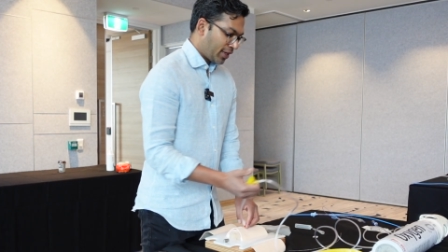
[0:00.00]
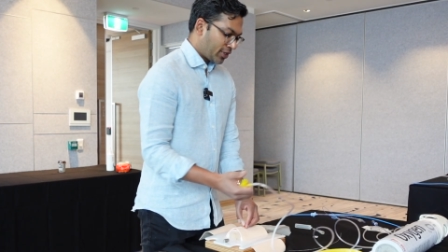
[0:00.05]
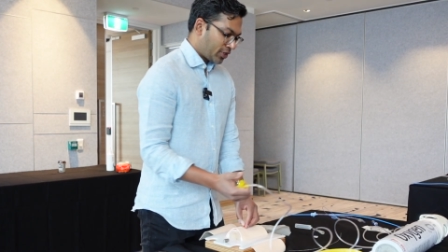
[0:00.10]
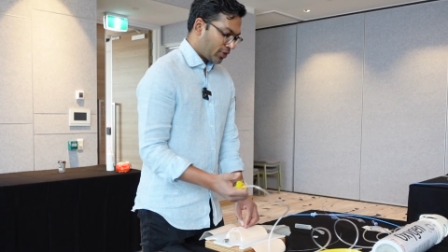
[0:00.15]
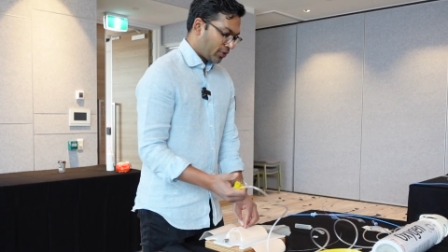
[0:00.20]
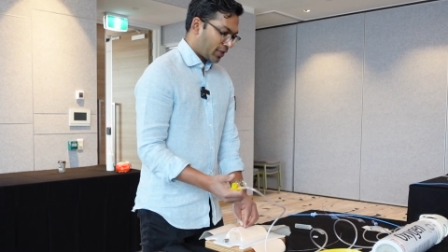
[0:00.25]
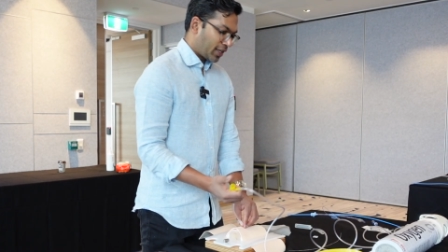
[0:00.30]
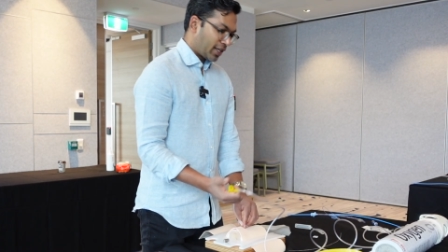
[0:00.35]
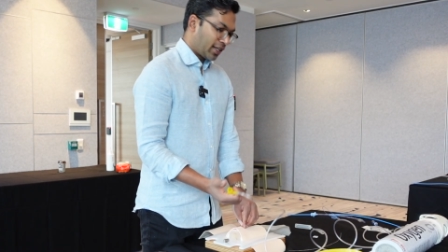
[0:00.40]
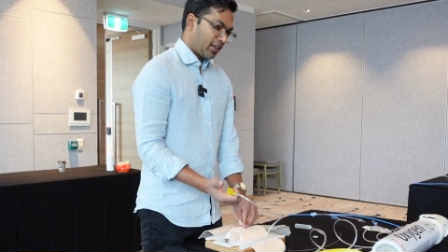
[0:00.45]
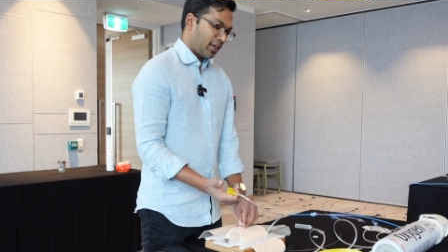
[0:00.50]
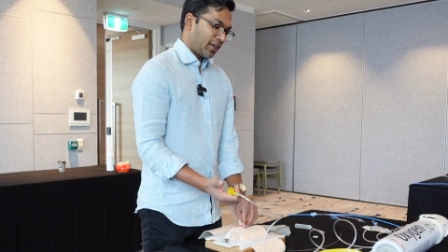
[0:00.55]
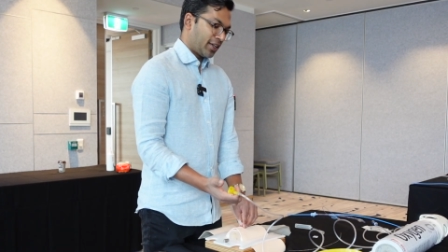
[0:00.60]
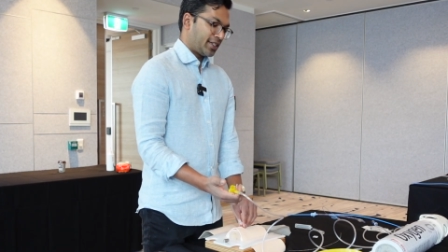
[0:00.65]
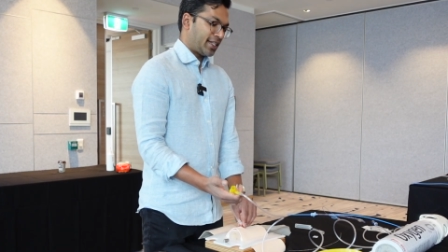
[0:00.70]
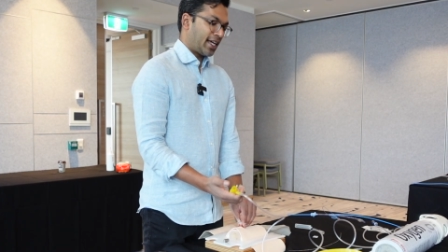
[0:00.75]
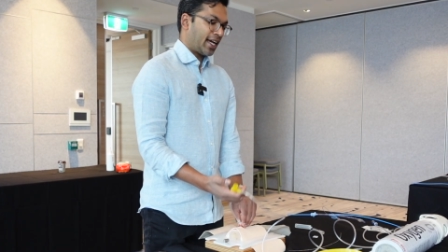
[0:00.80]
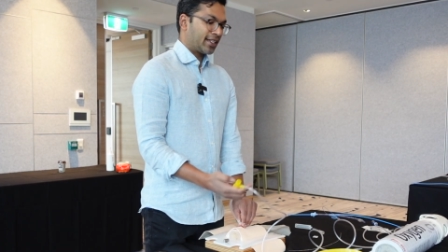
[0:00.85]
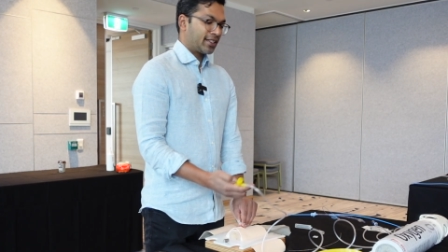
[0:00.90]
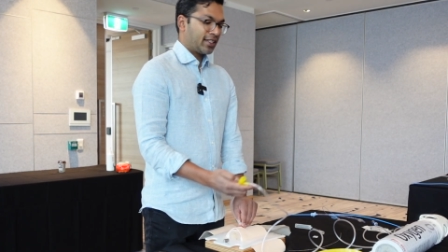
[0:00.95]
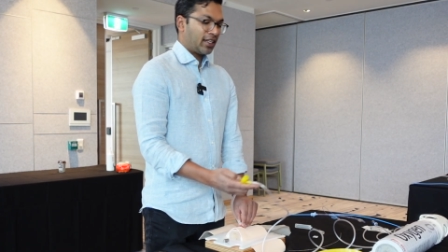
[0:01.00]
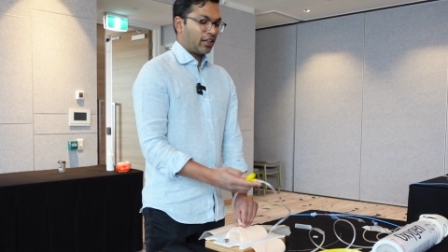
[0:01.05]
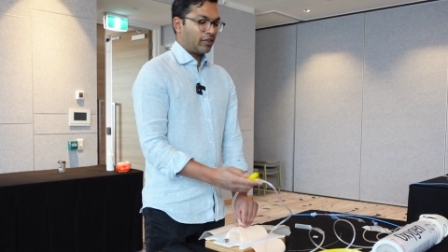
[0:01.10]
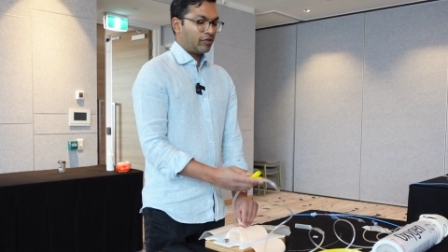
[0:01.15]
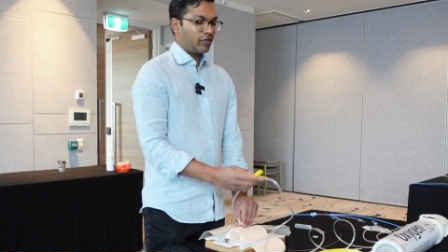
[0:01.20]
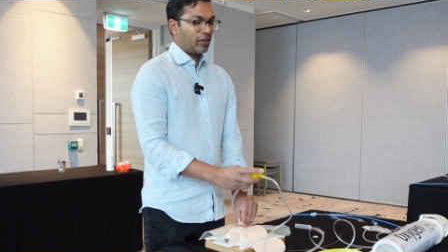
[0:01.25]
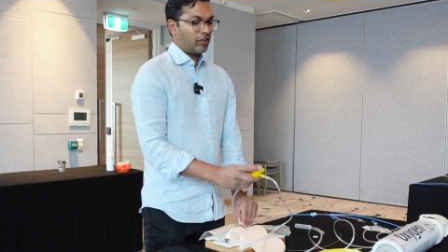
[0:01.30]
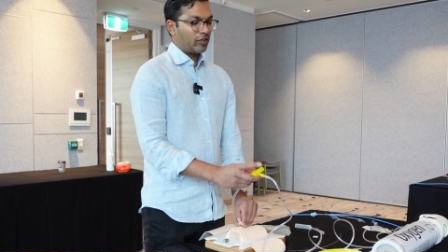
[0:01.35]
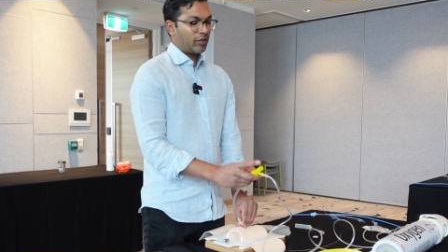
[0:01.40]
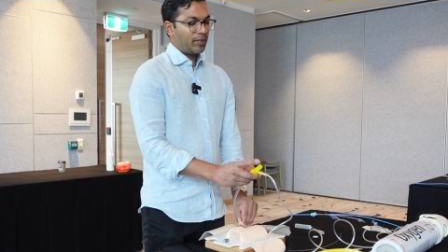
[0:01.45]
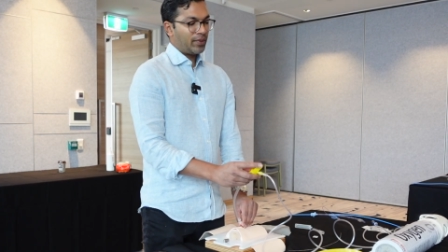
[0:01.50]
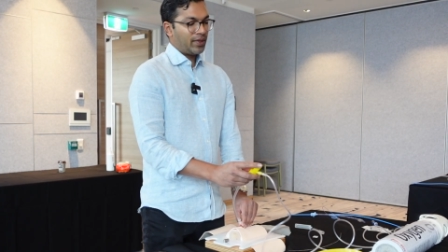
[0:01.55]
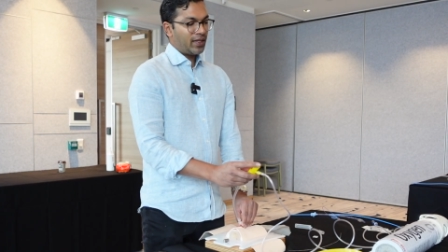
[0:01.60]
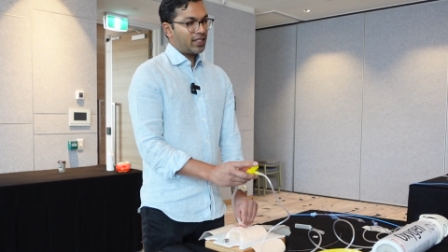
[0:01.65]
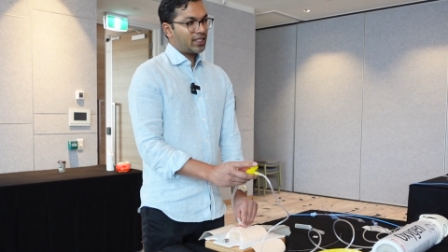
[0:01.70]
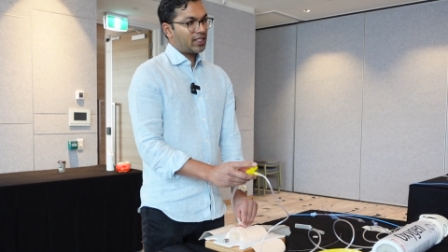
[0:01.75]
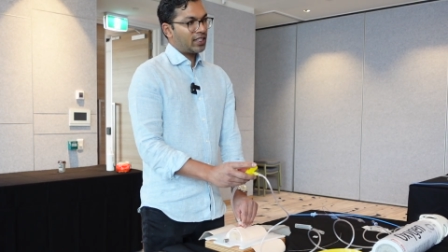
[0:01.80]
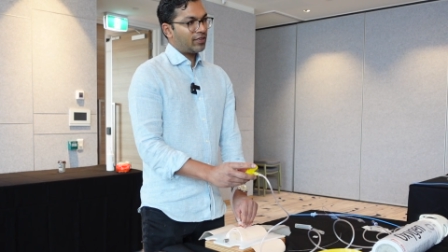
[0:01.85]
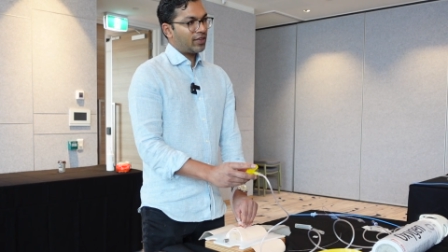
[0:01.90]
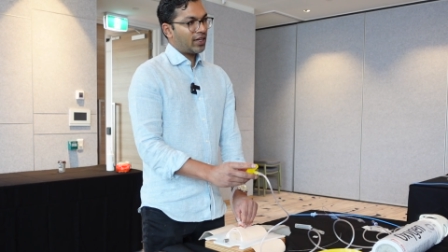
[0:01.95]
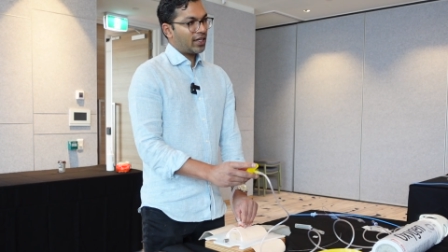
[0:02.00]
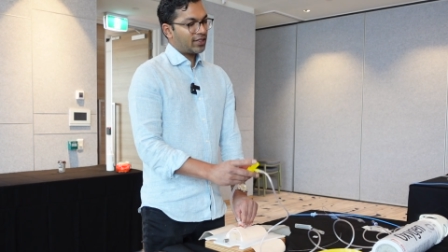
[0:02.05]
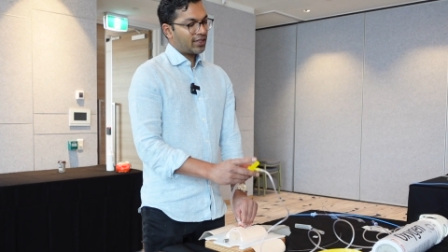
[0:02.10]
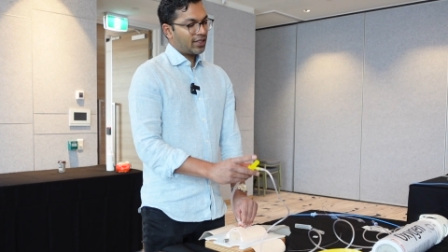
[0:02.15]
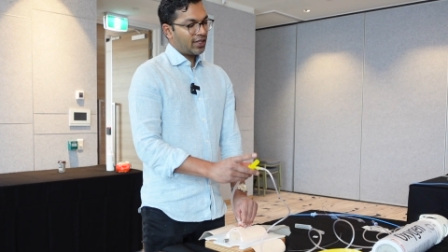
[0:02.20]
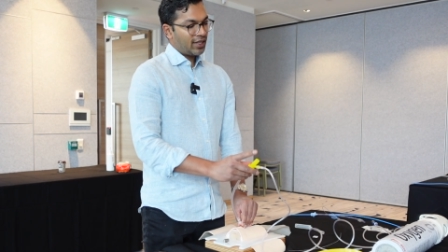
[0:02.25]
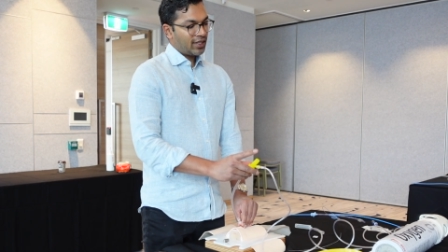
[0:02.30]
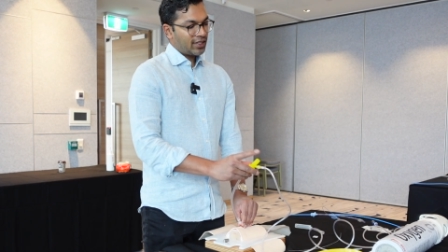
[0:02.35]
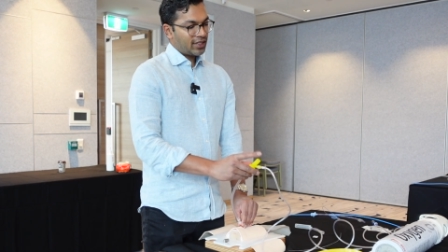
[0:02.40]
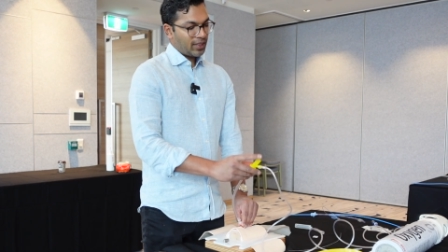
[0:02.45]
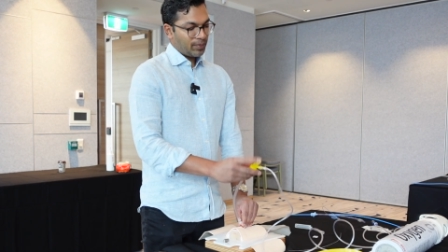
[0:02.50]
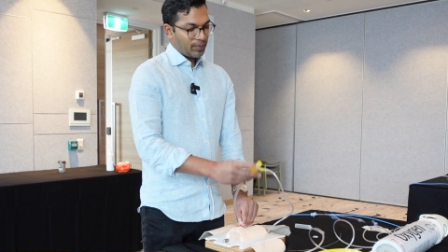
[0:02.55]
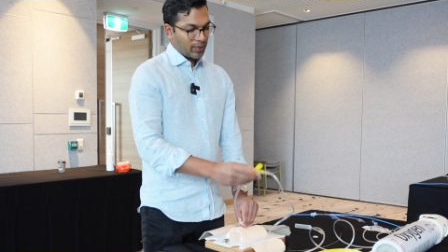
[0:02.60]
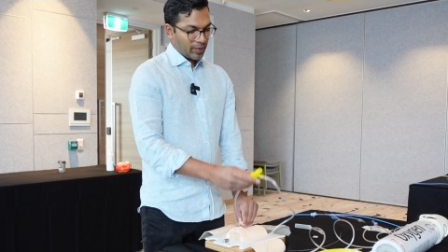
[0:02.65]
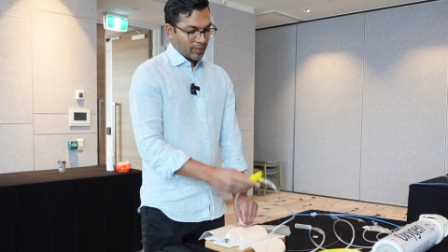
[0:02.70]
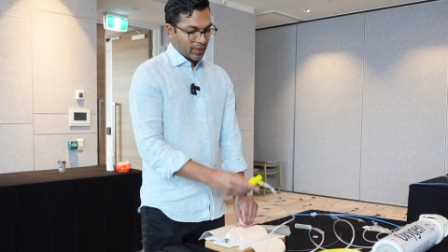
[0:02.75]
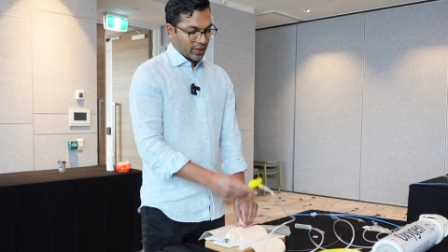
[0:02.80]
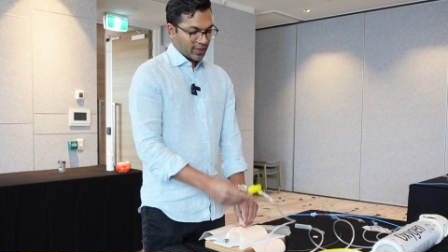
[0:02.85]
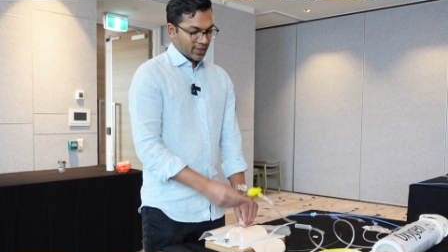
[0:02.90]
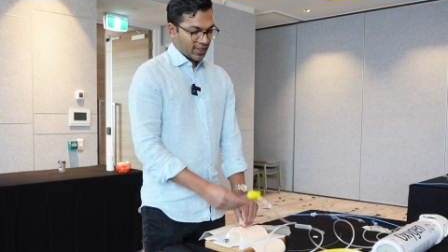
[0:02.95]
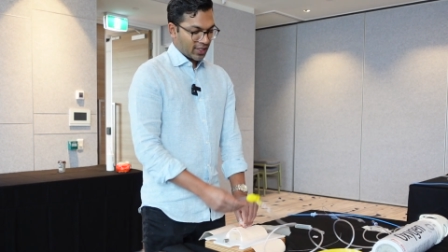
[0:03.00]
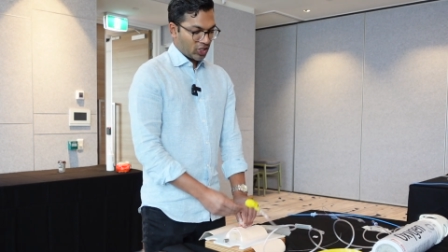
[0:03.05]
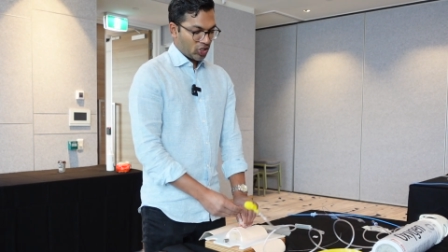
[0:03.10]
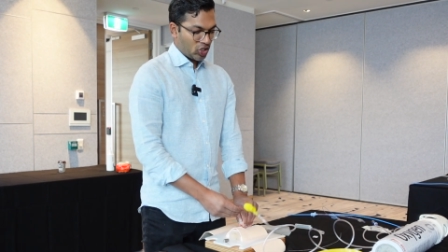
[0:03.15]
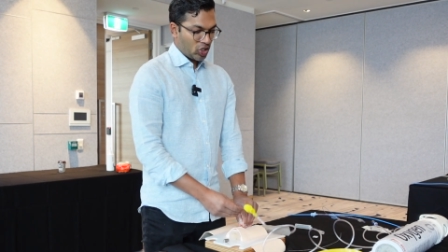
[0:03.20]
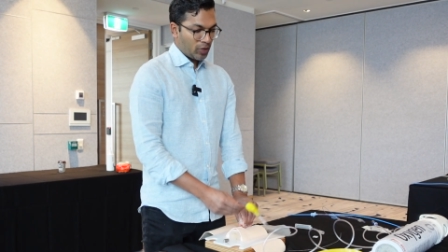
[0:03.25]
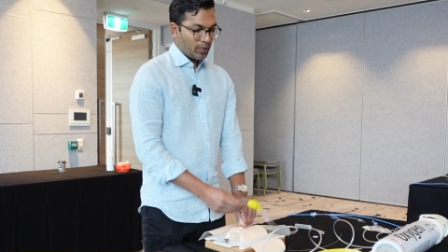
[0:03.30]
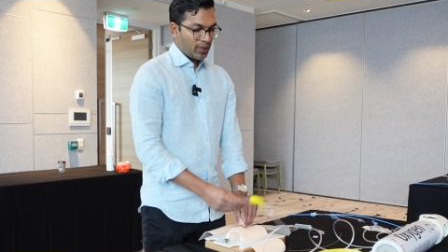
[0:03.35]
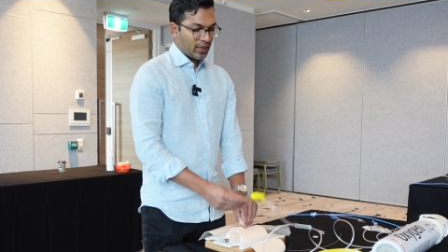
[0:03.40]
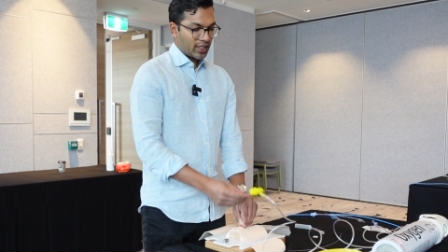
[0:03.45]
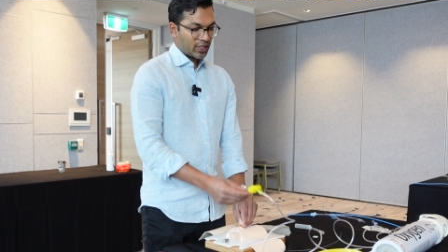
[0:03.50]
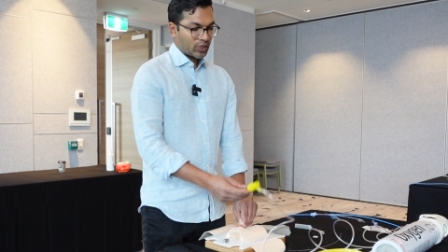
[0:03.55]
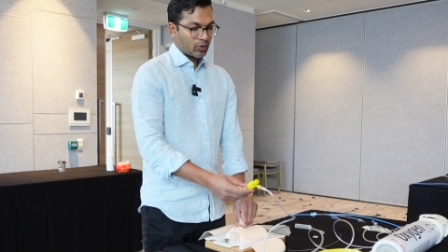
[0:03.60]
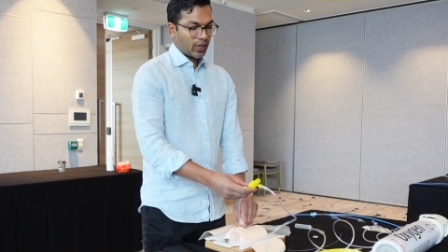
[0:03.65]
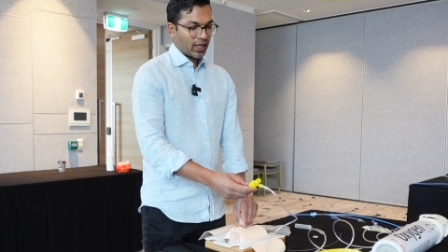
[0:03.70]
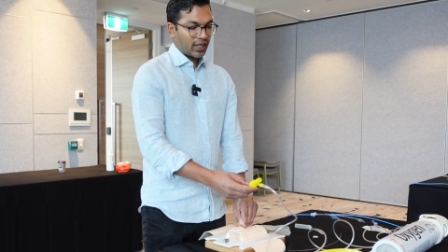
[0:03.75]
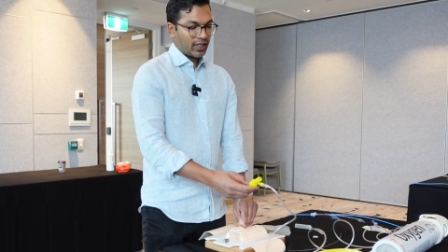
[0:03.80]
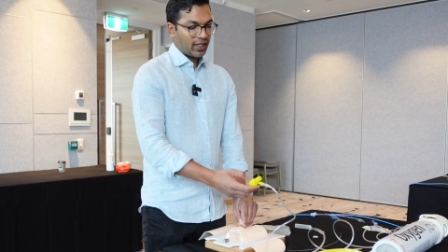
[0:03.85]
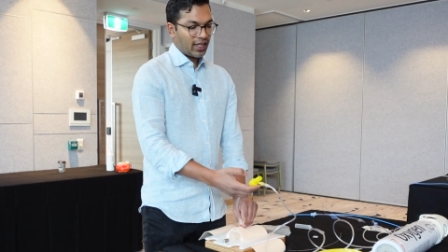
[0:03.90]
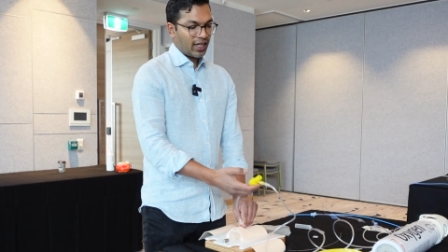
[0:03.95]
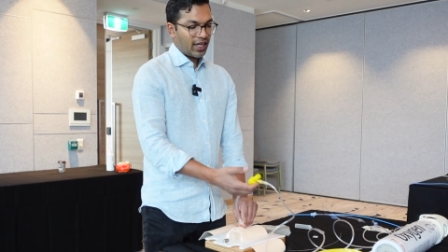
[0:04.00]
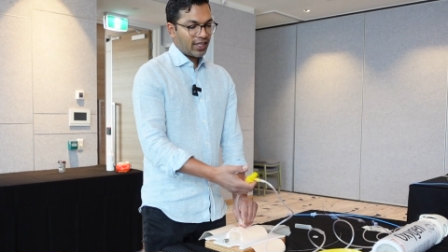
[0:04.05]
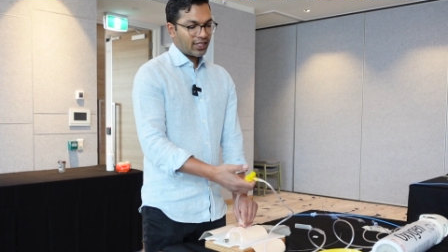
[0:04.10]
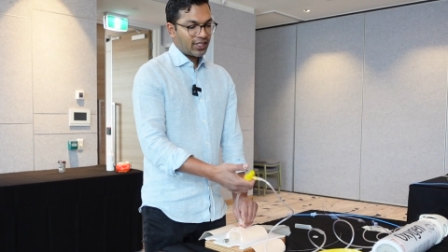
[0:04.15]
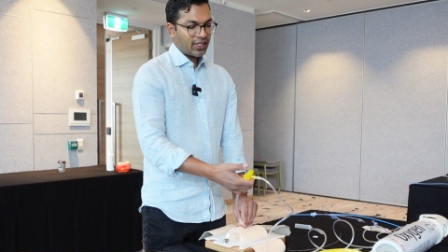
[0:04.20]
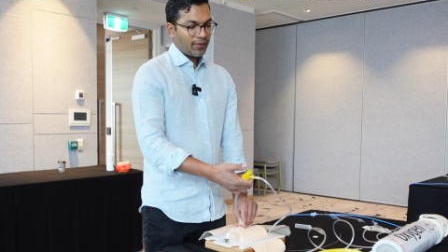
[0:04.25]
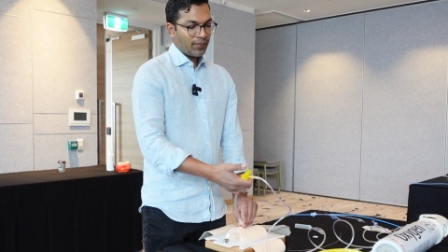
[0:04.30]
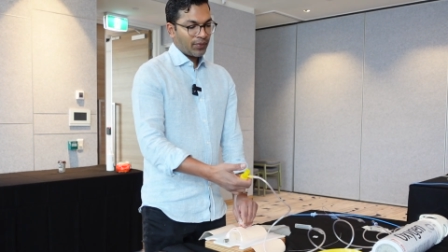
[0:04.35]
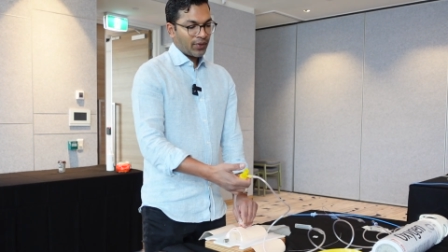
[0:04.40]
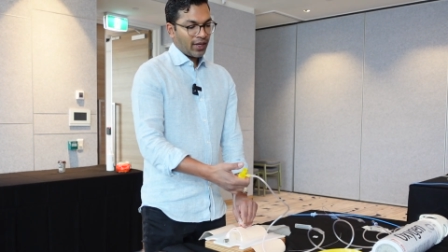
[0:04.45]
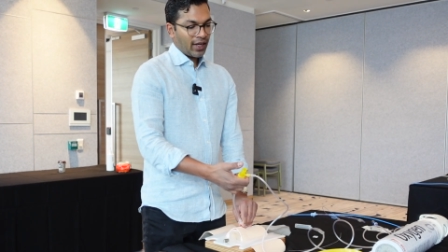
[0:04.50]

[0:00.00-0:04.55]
So you'll get a lot of tactile feel from this device simply because the tubing is quite large,